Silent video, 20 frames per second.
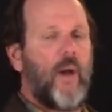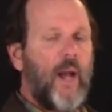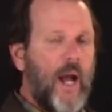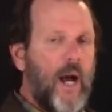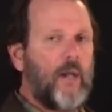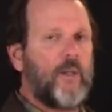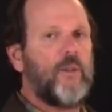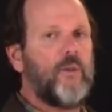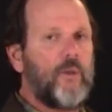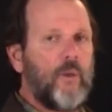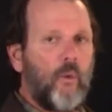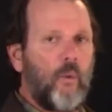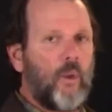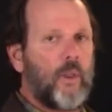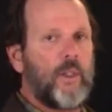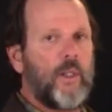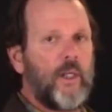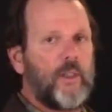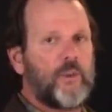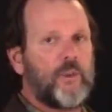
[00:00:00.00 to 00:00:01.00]
how you
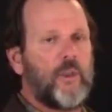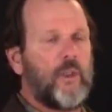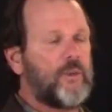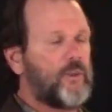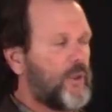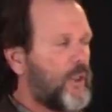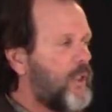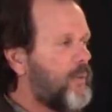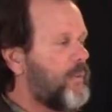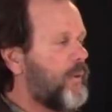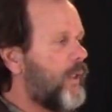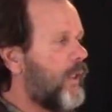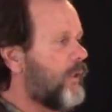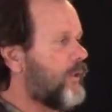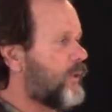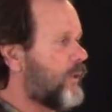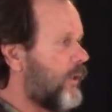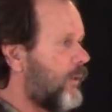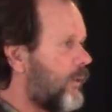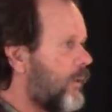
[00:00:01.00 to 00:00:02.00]
organize your notes, keep your
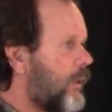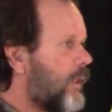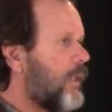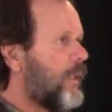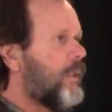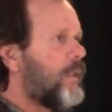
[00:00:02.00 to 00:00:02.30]
notes. So,